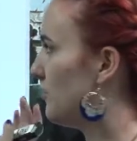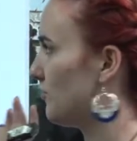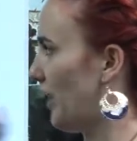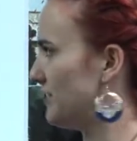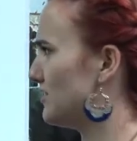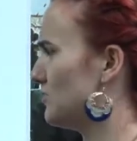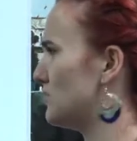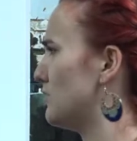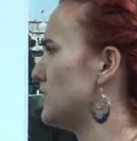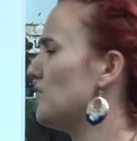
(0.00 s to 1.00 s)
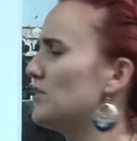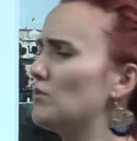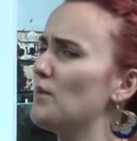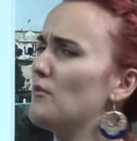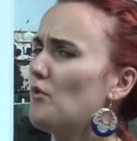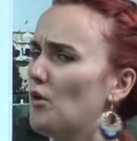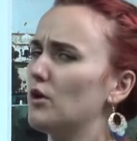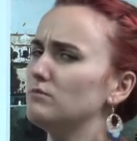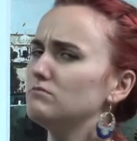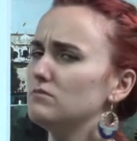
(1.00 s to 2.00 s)
France. It was definitely way
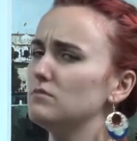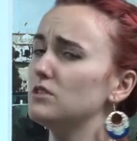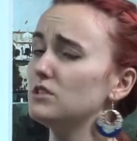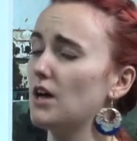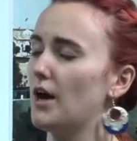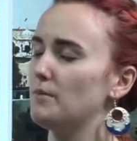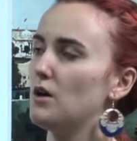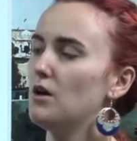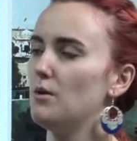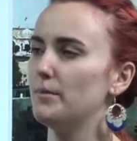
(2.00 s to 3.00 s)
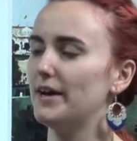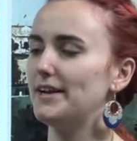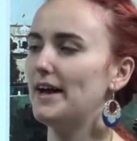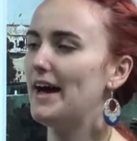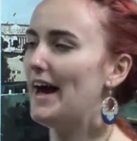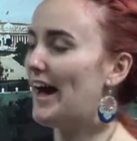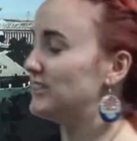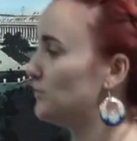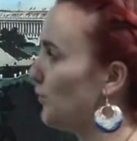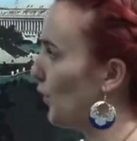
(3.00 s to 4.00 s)
before this time, but I
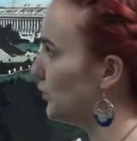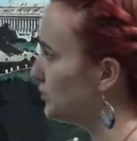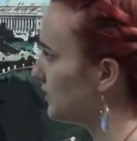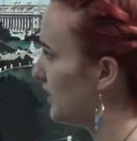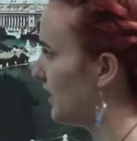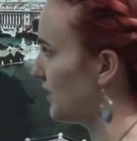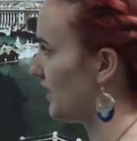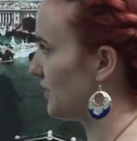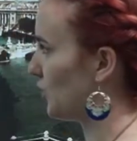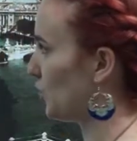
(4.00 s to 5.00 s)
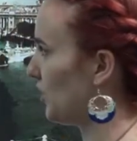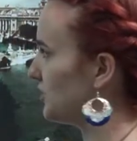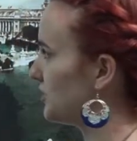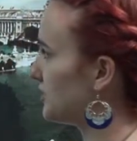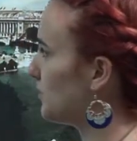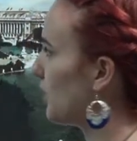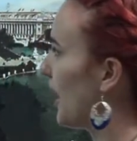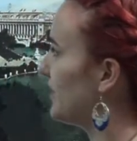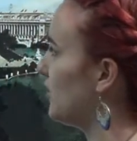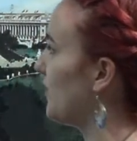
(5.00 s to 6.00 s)
suppose that there was some
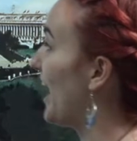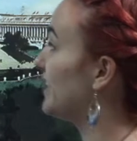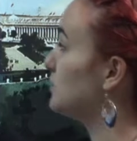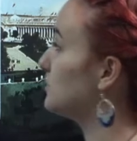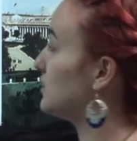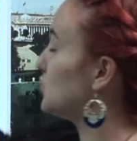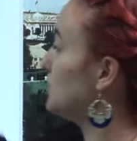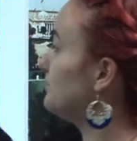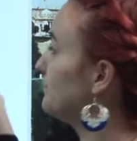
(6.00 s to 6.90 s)
kind of exposition